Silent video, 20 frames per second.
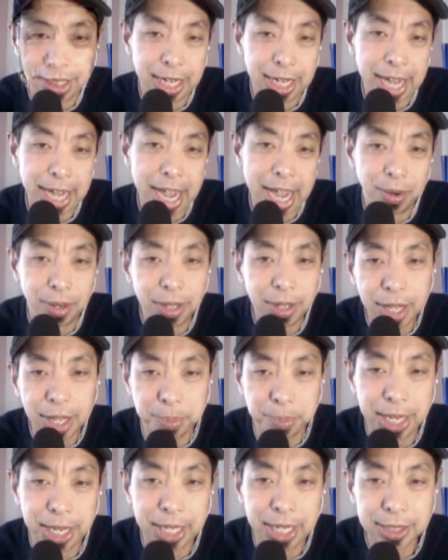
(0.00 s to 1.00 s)
an hour
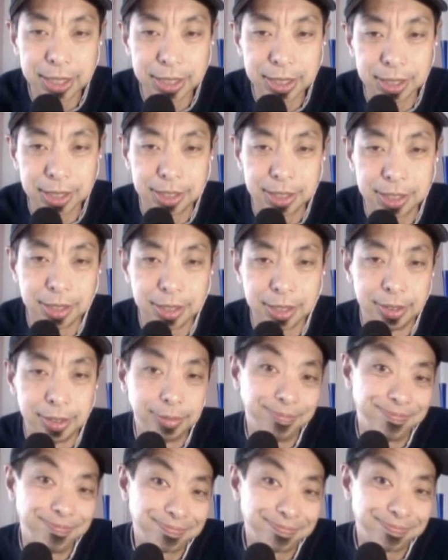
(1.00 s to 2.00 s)
at best. And
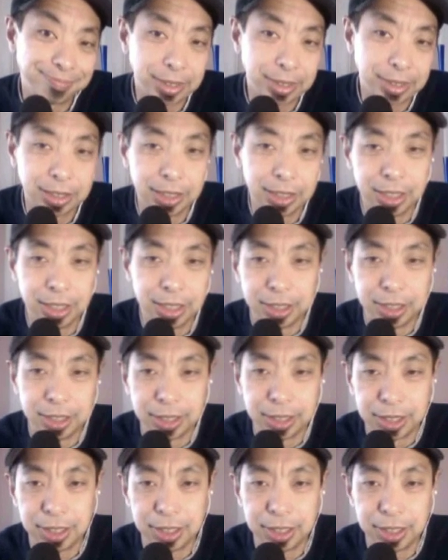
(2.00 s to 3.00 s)
so, you know,
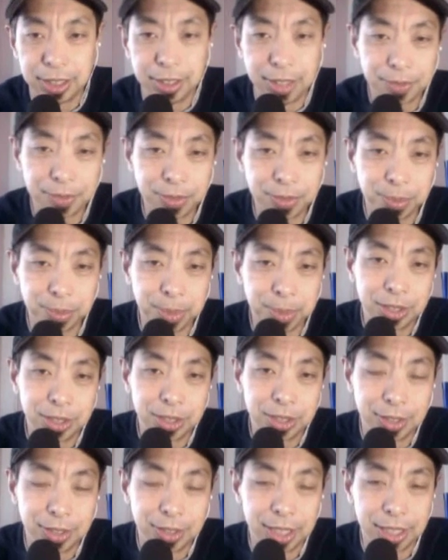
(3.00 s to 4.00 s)
you have to make
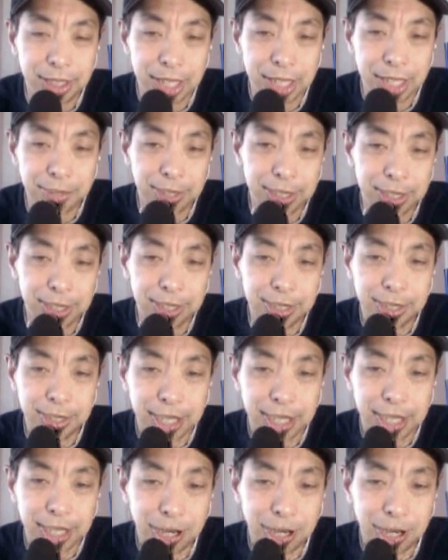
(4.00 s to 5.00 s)
sure that you have at least
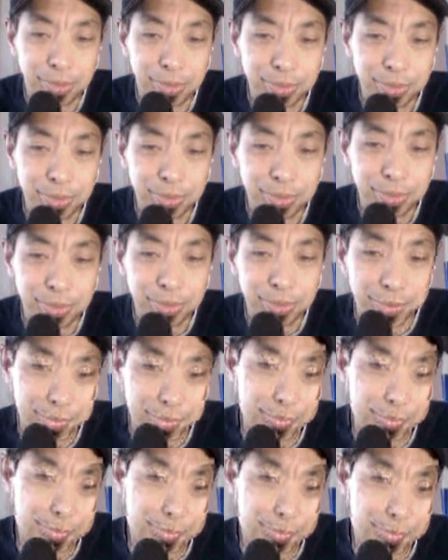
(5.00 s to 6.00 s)
8 hours of errands
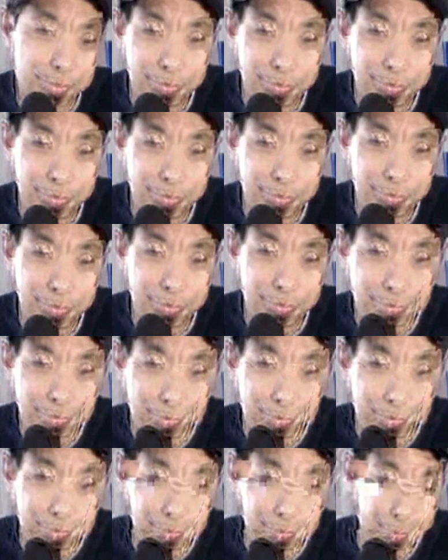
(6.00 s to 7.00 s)
going to go.
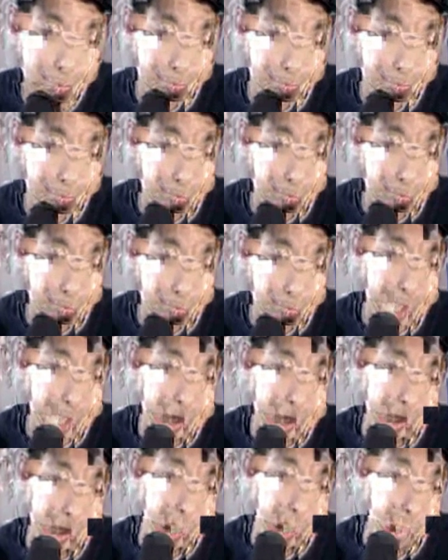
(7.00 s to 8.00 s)
But I
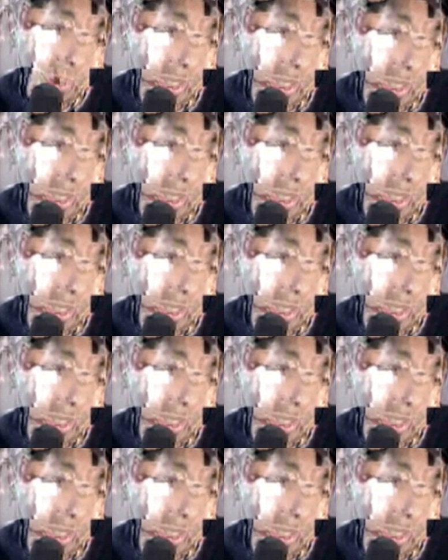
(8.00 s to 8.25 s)
think the hybrid